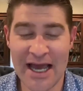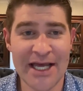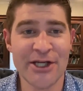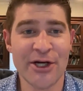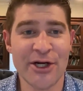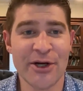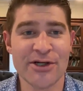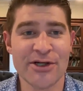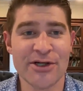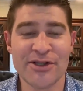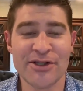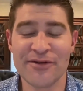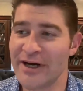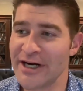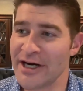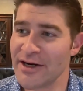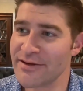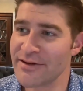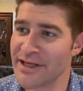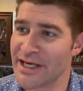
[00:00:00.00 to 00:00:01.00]
and here's the
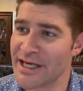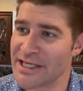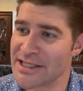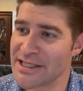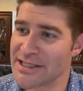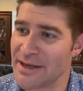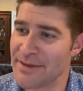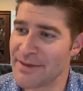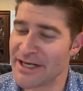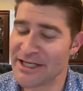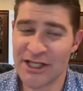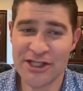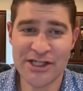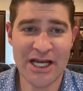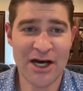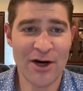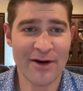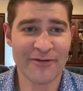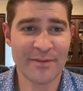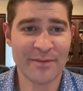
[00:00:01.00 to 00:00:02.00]
funnier thing is, it
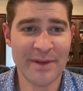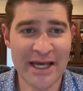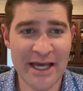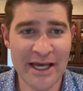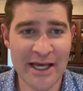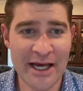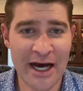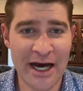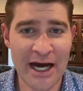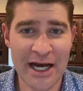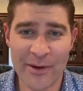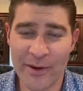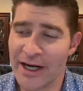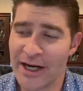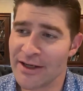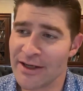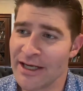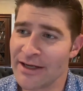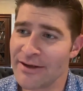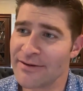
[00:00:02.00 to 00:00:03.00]
doesn't all have to be AI,
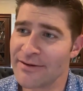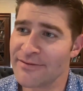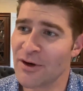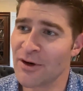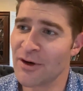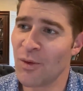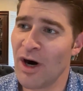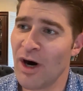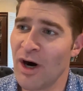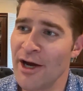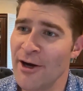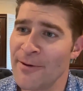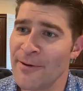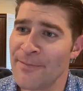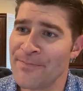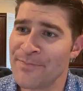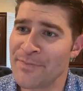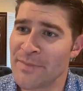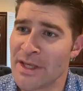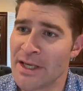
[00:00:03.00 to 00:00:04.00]
right? Like for a
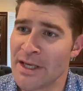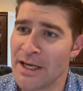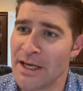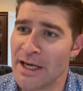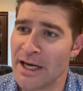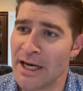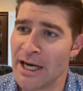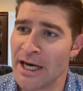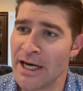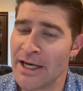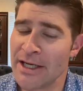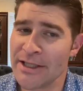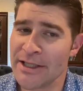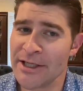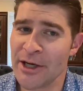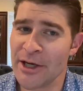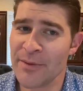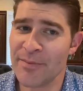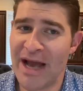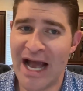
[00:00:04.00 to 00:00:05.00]
while,
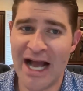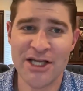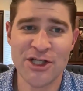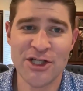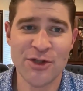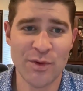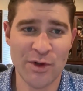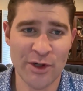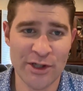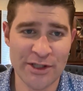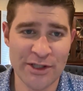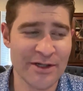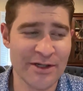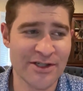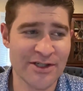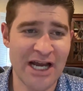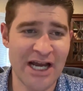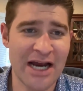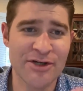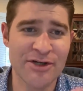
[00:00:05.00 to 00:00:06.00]
passwords,
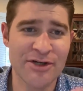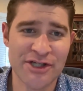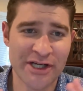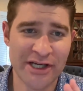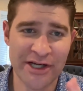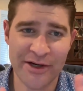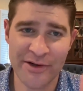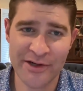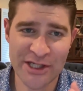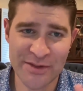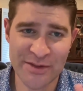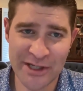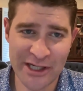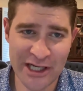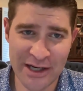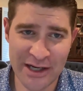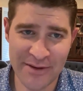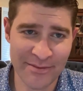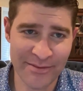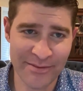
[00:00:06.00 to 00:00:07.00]
cybersecurity has
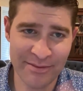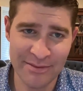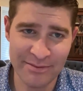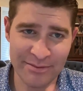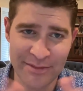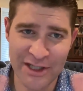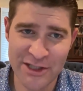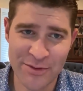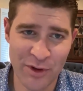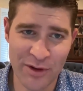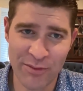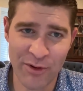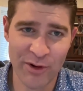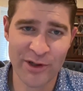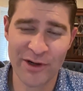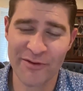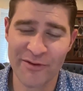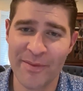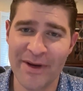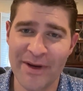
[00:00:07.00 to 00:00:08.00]
become much more
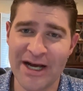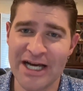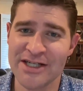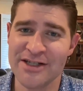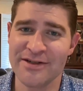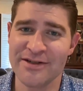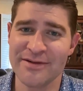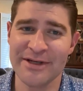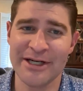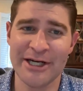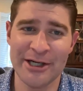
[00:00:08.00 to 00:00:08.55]
important over the past,